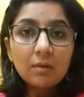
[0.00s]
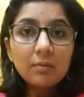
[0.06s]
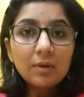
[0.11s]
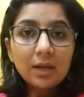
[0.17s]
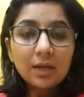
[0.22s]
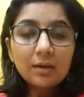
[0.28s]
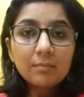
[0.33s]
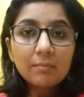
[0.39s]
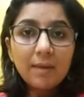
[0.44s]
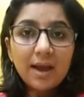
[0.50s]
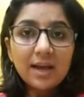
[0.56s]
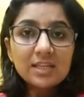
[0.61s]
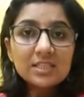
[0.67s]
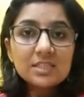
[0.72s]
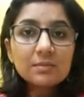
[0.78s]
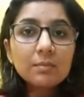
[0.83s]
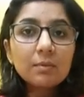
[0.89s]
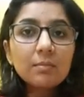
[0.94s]
Like
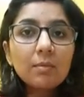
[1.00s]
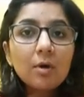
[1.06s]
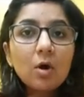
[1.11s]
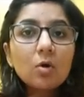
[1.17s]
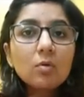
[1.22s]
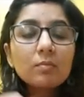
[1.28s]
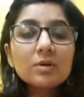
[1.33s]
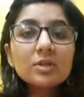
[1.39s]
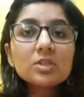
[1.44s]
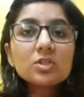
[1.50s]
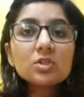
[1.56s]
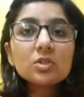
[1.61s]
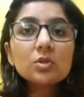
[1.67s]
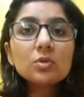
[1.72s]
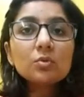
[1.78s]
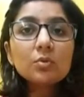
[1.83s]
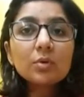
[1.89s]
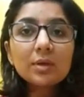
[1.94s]
maximum how much
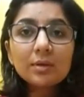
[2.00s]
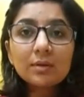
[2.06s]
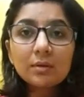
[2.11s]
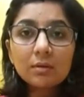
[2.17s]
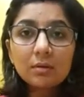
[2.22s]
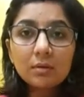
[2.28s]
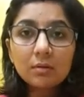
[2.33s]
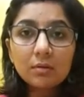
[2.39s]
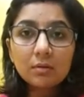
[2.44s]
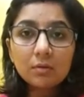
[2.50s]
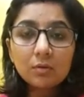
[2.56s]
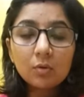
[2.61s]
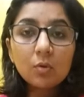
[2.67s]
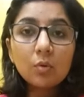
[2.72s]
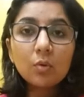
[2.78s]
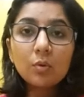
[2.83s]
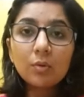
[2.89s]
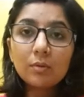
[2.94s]
you can
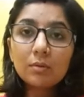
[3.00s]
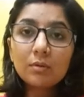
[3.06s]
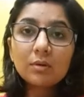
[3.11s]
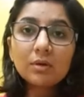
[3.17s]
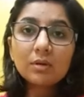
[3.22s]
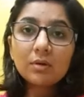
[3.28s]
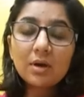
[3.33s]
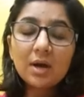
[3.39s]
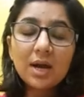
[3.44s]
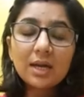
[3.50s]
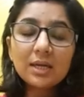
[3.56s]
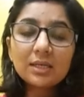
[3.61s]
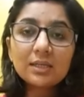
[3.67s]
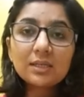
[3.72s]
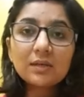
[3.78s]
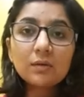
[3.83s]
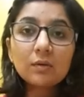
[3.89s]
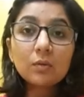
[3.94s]
go, okay, your
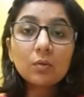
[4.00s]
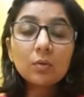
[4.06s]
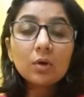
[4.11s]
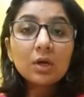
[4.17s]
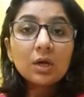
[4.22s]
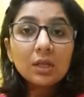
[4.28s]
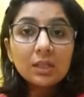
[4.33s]
height can go,